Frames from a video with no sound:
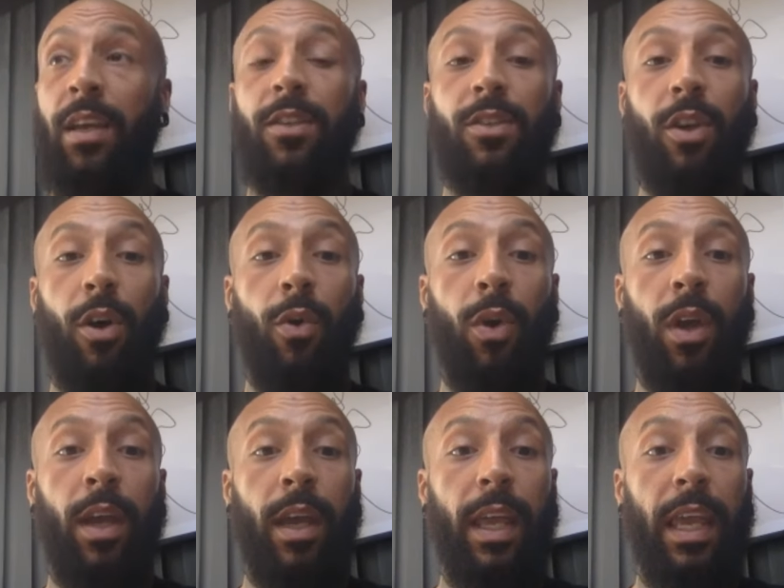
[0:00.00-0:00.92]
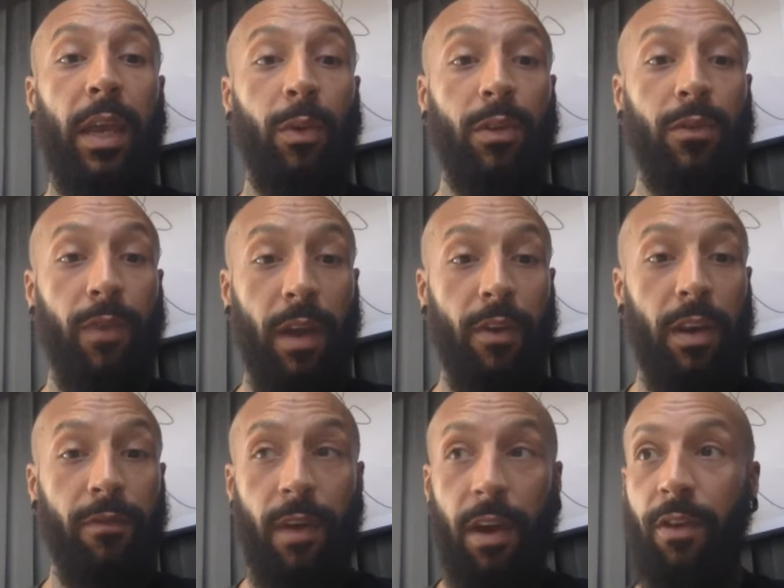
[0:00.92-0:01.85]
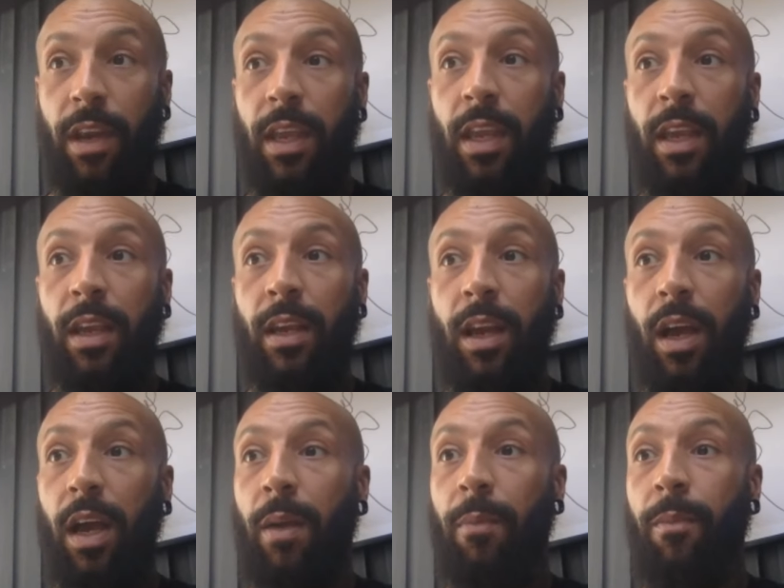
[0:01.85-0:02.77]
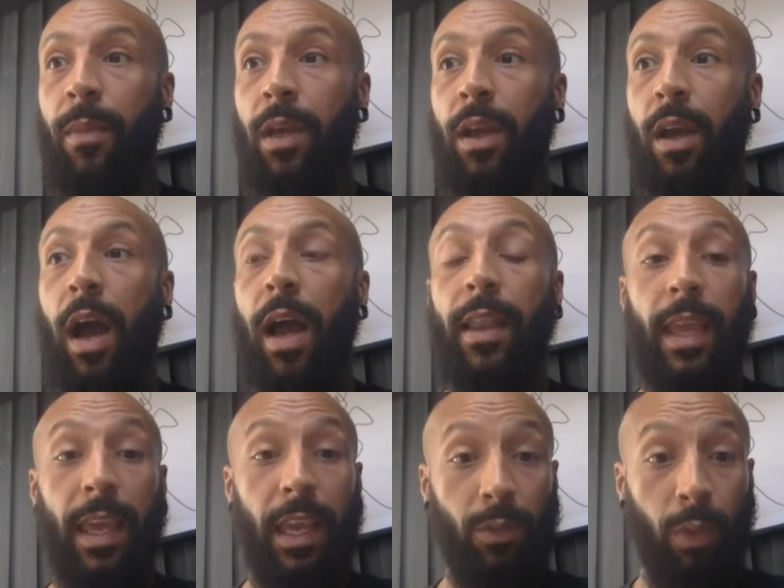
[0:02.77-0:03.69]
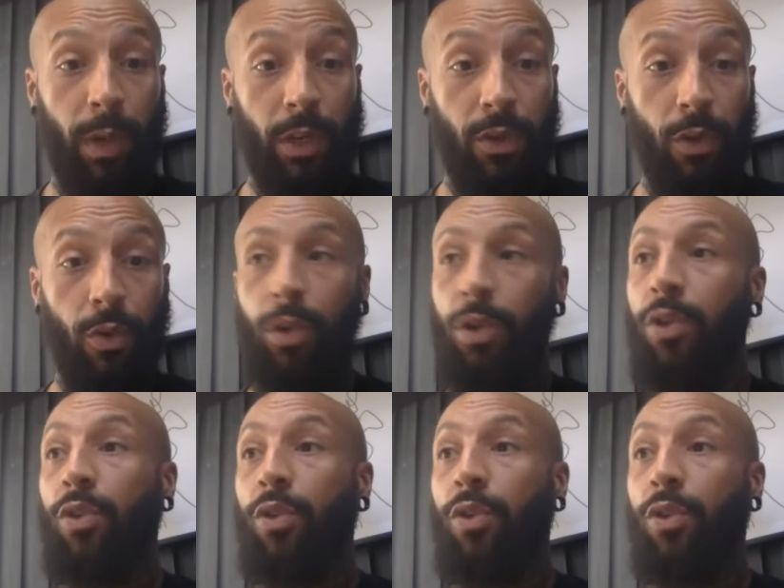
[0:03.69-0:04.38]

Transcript: So it was very, very um, here's what we do.